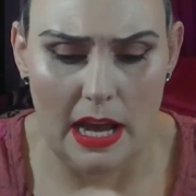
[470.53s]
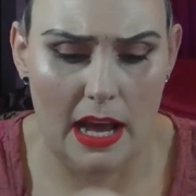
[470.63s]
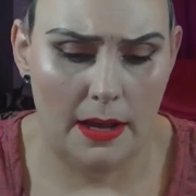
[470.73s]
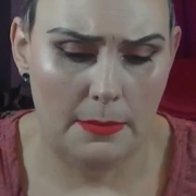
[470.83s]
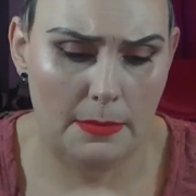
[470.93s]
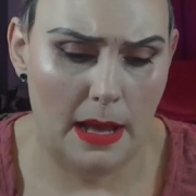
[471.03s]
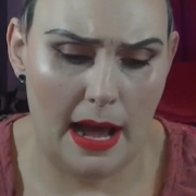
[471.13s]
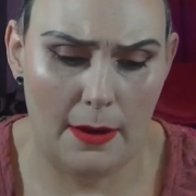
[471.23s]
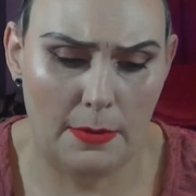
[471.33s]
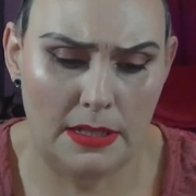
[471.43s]

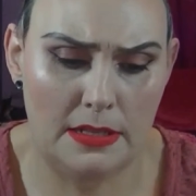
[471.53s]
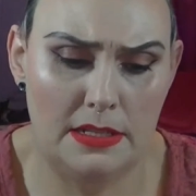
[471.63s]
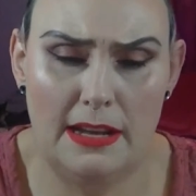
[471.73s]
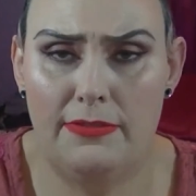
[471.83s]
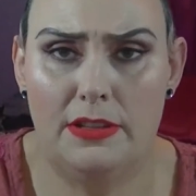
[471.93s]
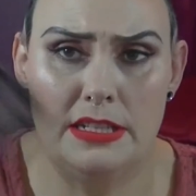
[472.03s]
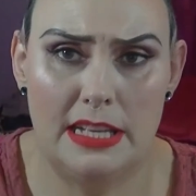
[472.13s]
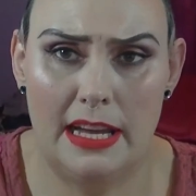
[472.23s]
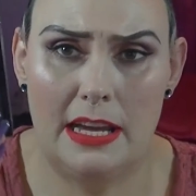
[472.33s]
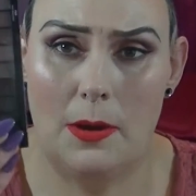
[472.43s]
I would definitely
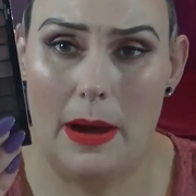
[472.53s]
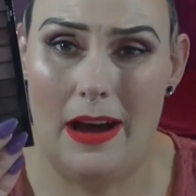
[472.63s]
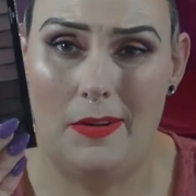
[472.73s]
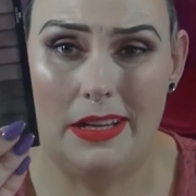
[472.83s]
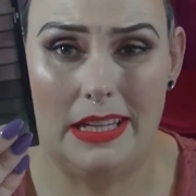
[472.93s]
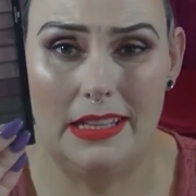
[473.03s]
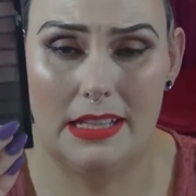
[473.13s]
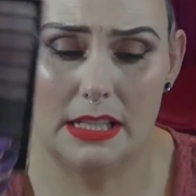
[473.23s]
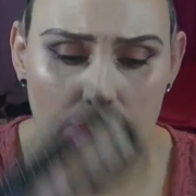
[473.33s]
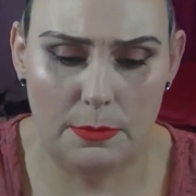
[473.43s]
say go out and get
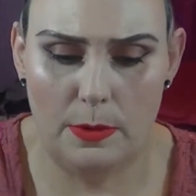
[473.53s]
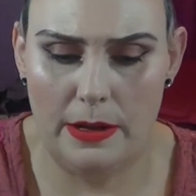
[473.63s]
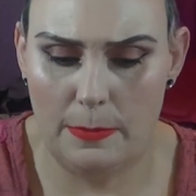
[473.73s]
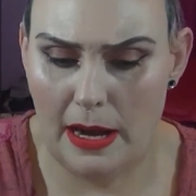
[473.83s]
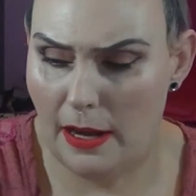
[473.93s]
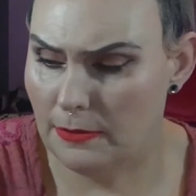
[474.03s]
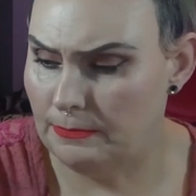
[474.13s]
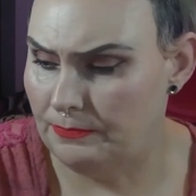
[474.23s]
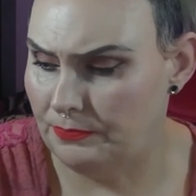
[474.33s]
this from Wet n Wild,